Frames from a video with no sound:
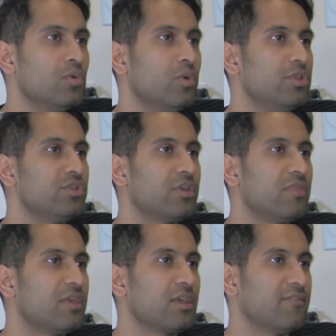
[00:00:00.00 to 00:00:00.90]
Well, you
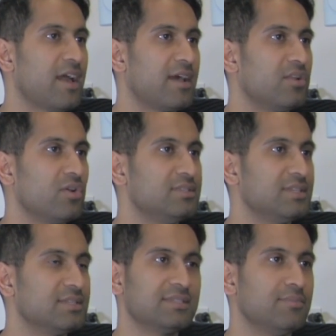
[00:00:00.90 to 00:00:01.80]
can think of adenoids
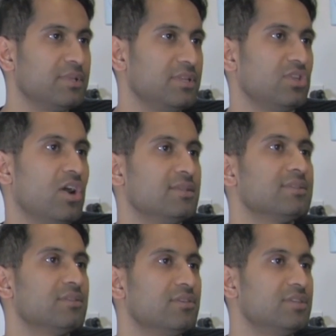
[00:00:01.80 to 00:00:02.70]
as simply
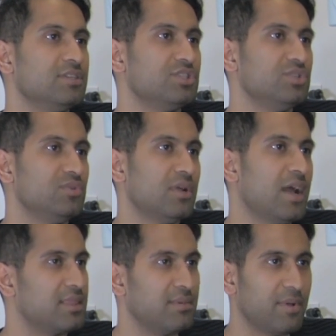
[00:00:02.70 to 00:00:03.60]
tonsillar tissue
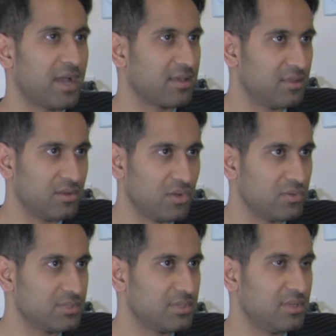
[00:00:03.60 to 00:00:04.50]
at the back of the nose.